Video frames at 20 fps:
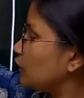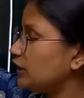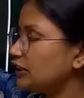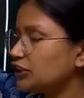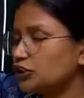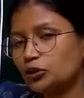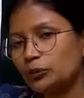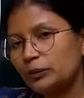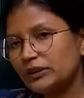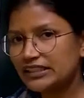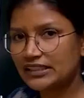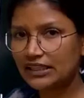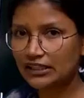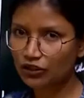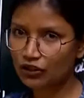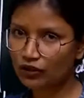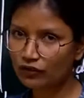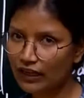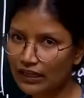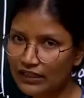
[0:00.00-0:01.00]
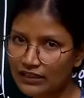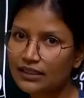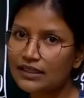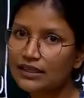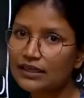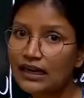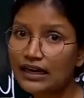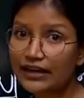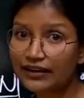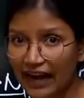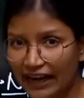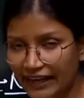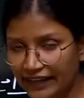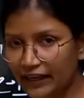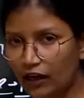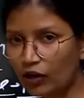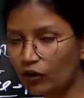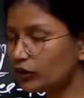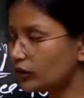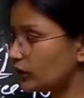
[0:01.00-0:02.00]
So this should be the structure of the answer.
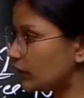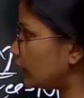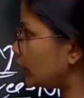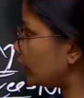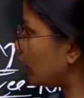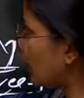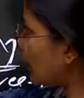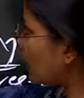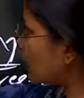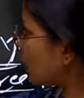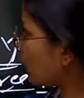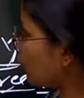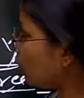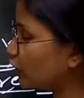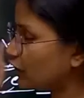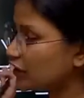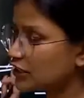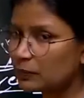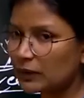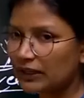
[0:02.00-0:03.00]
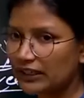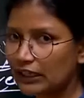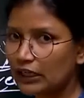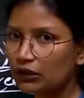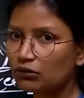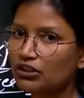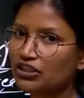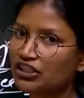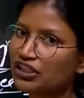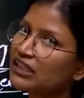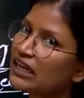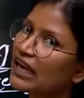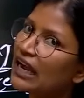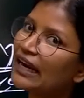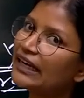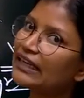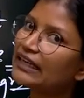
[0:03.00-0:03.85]
Write down the answer for this particular question